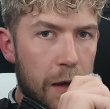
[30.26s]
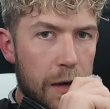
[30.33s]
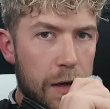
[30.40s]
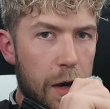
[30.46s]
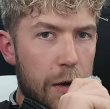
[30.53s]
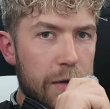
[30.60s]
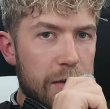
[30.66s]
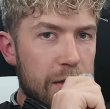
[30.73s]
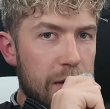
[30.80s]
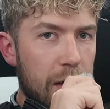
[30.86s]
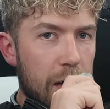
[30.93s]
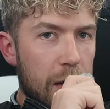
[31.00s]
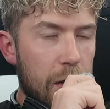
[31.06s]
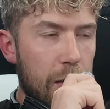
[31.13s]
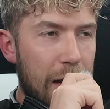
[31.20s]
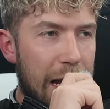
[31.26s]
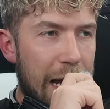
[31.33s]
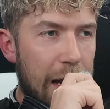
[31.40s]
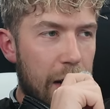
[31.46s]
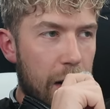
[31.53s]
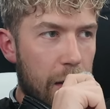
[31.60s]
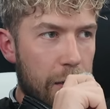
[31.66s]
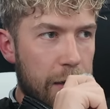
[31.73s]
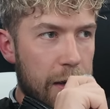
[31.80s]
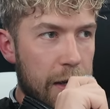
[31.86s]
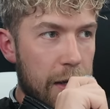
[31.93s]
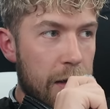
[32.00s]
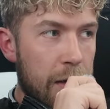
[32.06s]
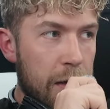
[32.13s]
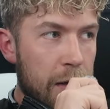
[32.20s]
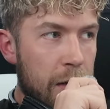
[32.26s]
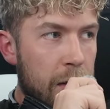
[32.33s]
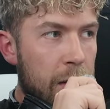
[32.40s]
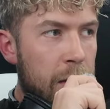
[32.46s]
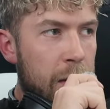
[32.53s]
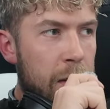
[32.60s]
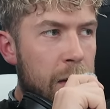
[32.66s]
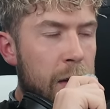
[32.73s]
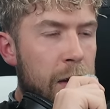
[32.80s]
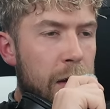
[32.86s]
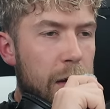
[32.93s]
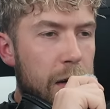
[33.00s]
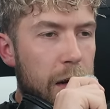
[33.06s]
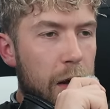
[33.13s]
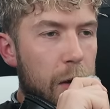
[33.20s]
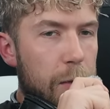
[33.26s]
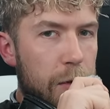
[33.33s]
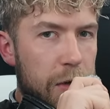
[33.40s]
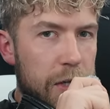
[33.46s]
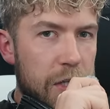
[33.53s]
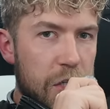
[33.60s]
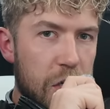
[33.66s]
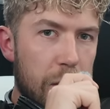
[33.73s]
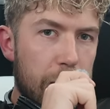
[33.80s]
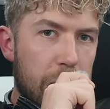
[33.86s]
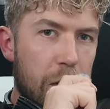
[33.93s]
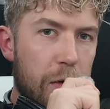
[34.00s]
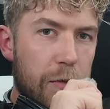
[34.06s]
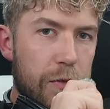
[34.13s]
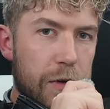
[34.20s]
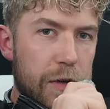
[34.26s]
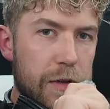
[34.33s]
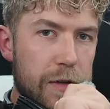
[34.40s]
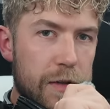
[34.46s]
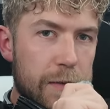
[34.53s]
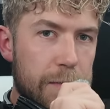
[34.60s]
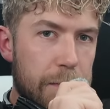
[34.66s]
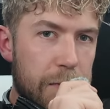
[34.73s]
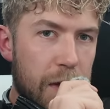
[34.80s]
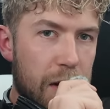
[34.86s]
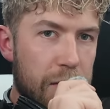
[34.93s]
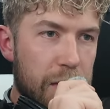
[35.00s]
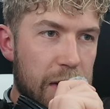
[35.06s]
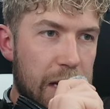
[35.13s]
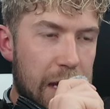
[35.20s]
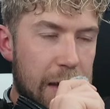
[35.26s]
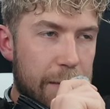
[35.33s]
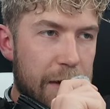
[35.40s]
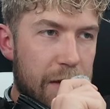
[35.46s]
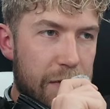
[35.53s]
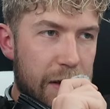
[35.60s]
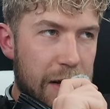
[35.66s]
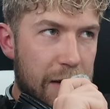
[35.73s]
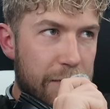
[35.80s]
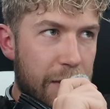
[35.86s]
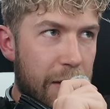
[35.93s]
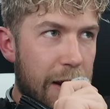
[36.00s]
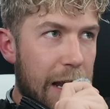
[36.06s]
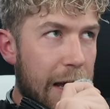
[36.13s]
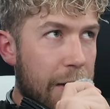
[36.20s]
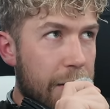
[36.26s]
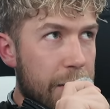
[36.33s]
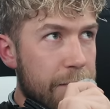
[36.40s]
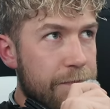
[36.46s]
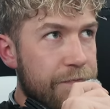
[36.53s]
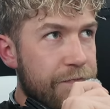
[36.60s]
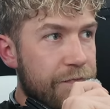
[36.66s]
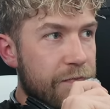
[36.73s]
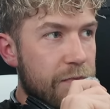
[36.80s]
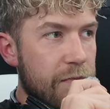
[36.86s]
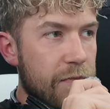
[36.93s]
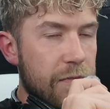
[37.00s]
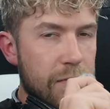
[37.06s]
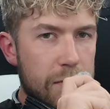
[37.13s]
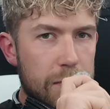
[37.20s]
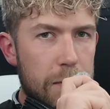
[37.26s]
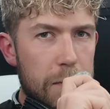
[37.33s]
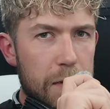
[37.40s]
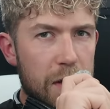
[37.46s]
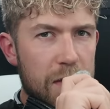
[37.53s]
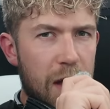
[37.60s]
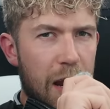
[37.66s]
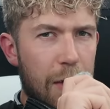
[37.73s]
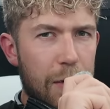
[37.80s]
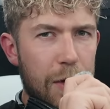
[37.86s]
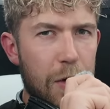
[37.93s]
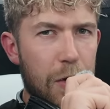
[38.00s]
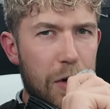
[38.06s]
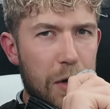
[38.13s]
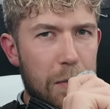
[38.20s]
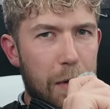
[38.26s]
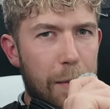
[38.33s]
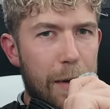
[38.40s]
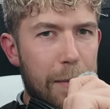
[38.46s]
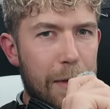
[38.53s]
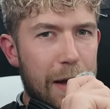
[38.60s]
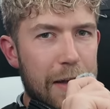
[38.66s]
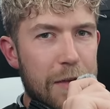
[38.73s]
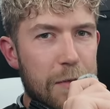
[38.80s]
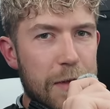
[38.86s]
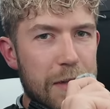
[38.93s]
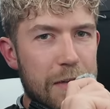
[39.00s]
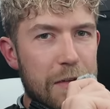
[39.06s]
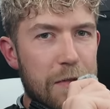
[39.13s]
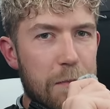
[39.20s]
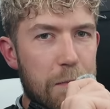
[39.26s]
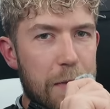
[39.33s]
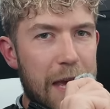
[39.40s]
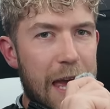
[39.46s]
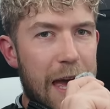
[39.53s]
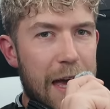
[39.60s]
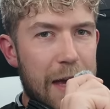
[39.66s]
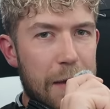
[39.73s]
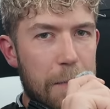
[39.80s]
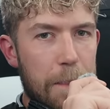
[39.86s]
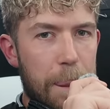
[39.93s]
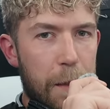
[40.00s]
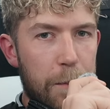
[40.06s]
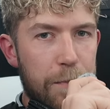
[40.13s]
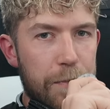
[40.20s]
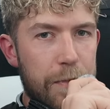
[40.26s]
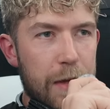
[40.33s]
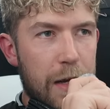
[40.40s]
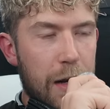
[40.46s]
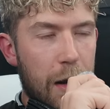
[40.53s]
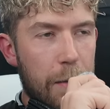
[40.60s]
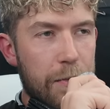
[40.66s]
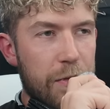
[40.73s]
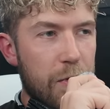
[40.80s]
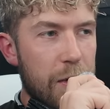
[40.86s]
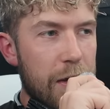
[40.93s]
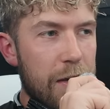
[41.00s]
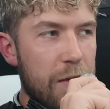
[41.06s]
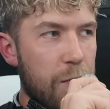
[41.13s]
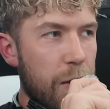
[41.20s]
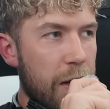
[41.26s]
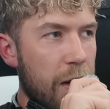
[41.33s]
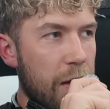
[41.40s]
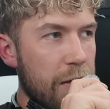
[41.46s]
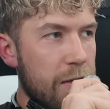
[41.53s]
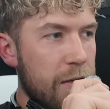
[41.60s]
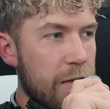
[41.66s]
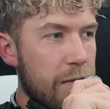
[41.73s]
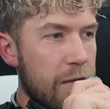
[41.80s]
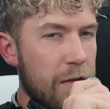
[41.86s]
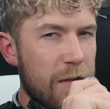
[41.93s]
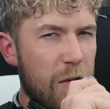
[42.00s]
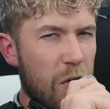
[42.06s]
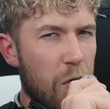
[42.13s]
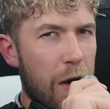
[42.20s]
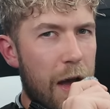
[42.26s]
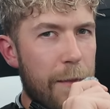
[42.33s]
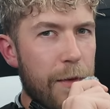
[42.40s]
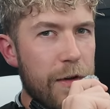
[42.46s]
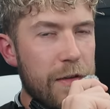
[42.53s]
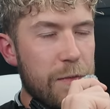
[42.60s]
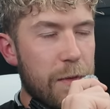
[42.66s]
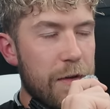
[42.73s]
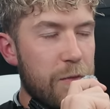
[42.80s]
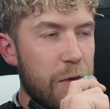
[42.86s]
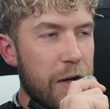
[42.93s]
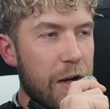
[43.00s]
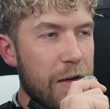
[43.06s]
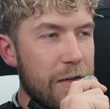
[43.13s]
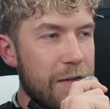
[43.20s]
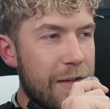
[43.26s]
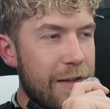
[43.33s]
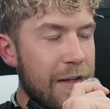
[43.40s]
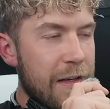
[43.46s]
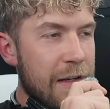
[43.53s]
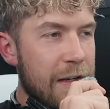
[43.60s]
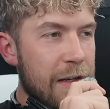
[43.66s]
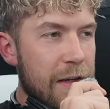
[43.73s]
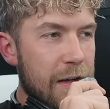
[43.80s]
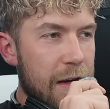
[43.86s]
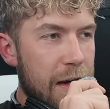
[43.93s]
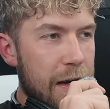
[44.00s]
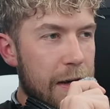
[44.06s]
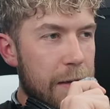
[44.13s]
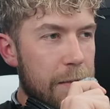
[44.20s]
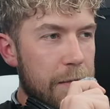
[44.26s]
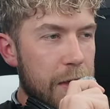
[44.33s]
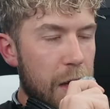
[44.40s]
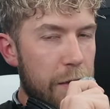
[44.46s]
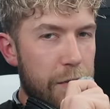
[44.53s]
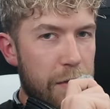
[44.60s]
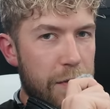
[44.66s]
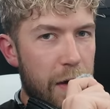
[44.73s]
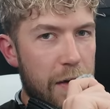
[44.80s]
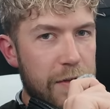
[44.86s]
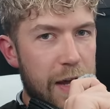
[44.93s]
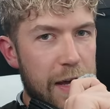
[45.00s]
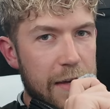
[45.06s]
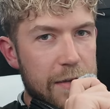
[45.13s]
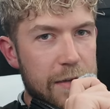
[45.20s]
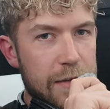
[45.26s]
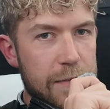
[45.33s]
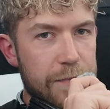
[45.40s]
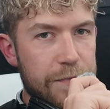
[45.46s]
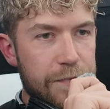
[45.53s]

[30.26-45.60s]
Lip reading: Going to the Houlihan Lokey Global Consumer Conference. Don't know if you can hear me, I feel like I'm very loud. Don't like recording on public planes, but this is BA Club Suite, it's pretty nice. It's not quite Emirates, but it's pretty nice. Going for 5 days.